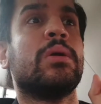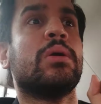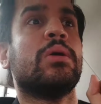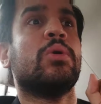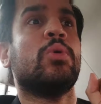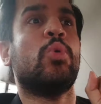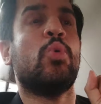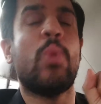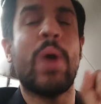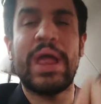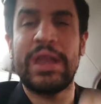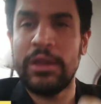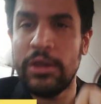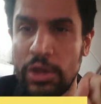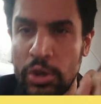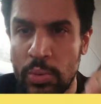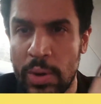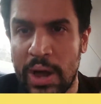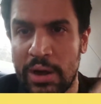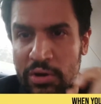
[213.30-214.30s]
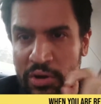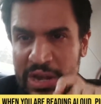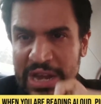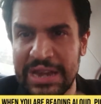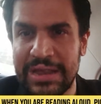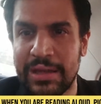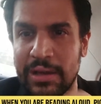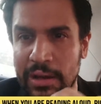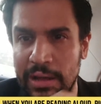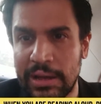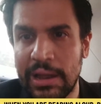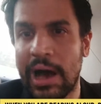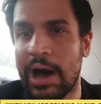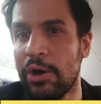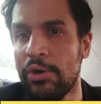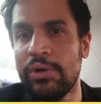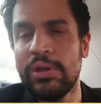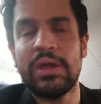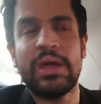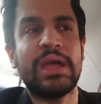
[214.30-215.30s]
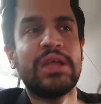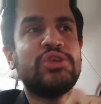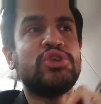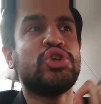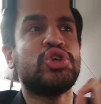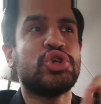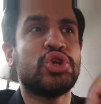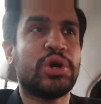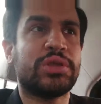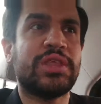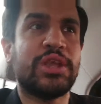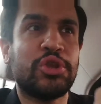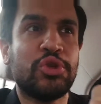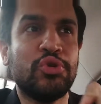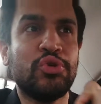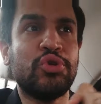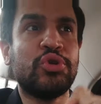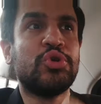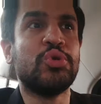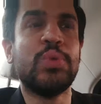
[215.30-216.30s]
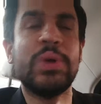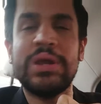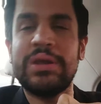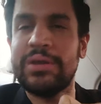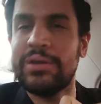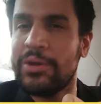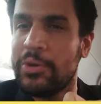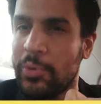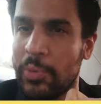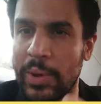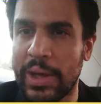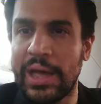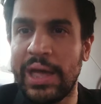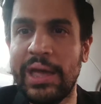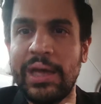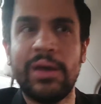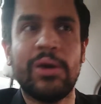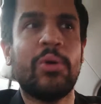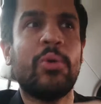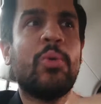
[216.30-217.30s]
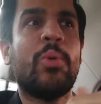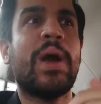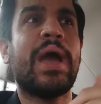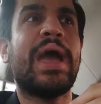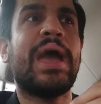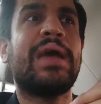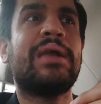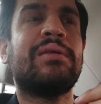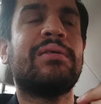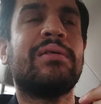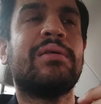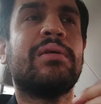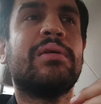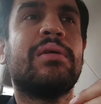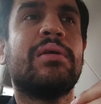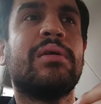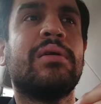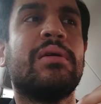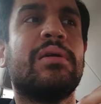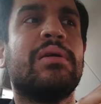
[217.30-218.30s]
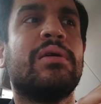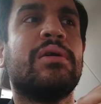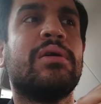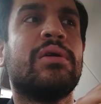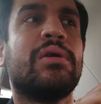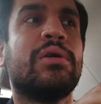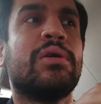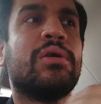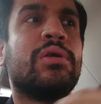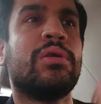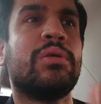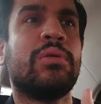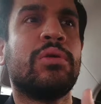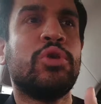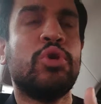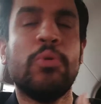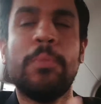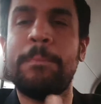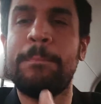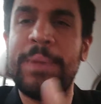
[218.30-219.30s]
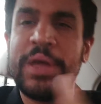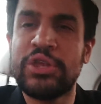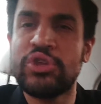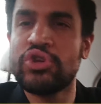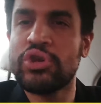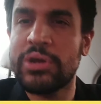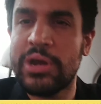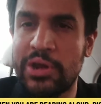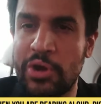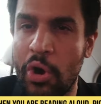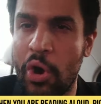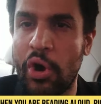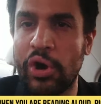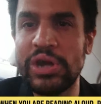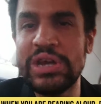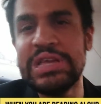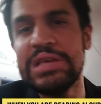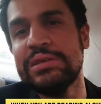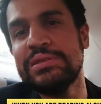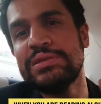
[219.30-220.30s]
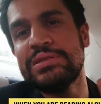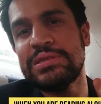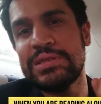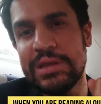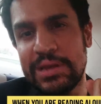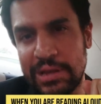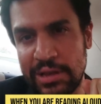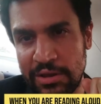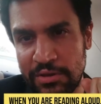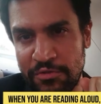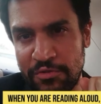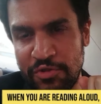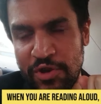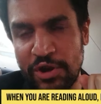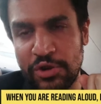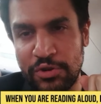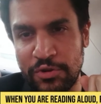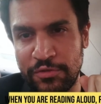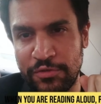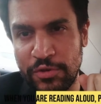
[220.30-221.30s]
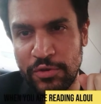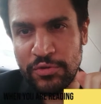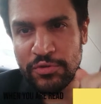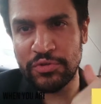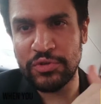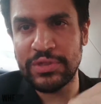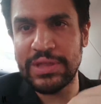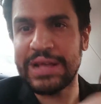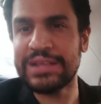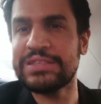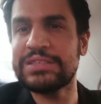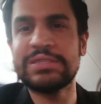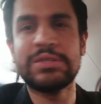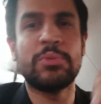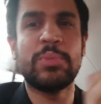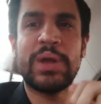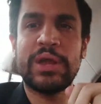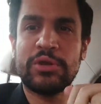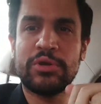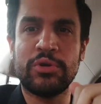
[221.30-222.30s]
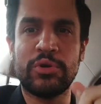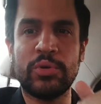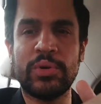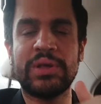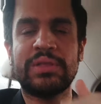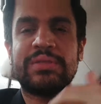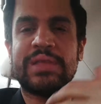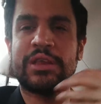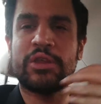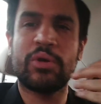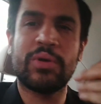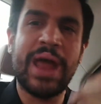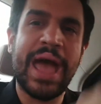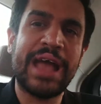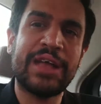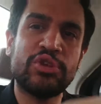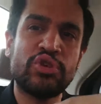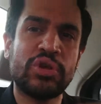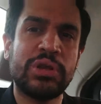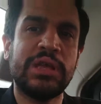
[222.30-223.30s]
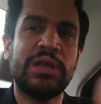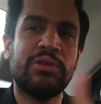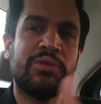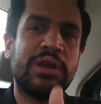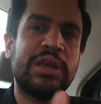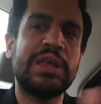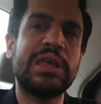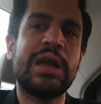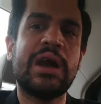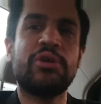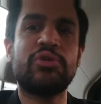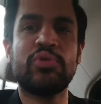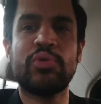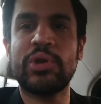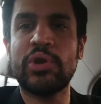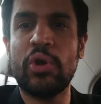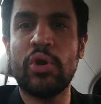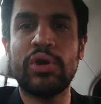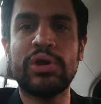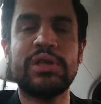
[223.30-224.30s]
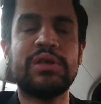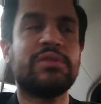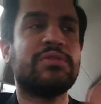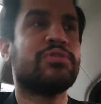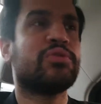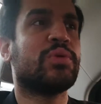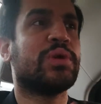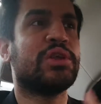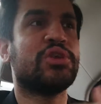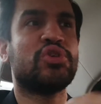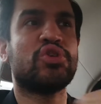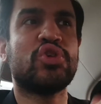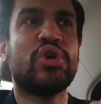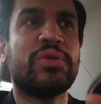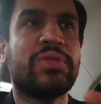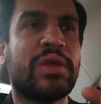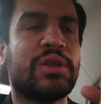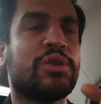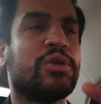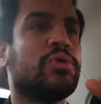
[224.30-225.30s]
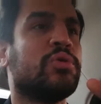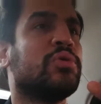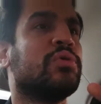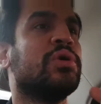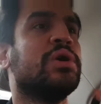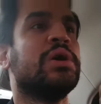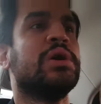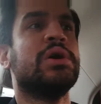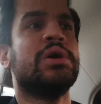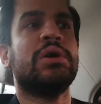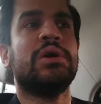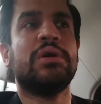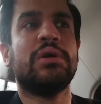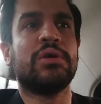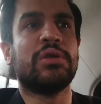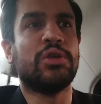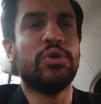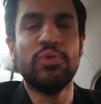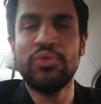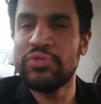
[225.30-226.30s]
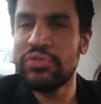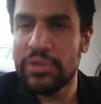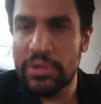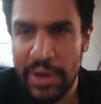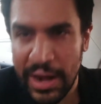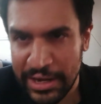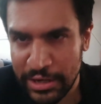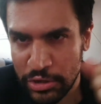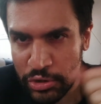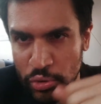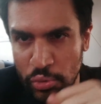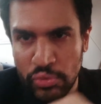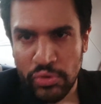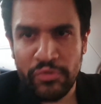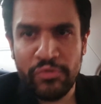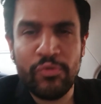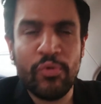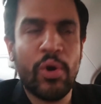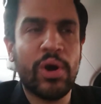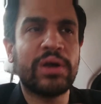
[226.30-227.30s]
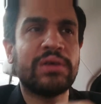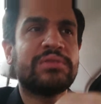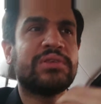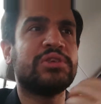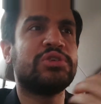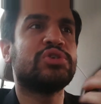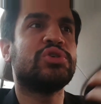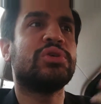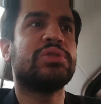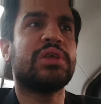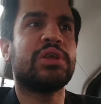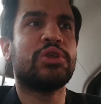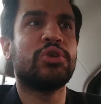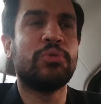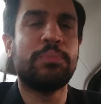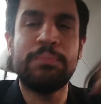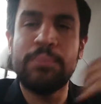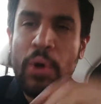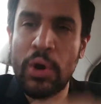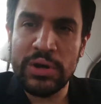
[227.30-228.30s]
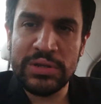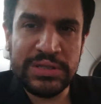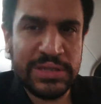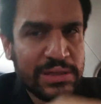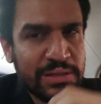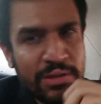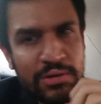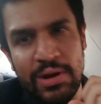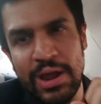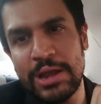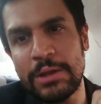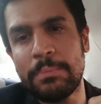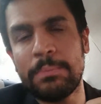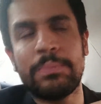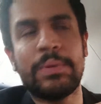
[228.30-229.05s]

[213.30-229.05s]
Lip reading: when you are reading aloud, ensure that you do it in a way where you picture an audience sitting in front of you. So that's the way to do it, that you're actually reading out to an audience. So ensure that you use the right tone of voice, ensure that you pause at the right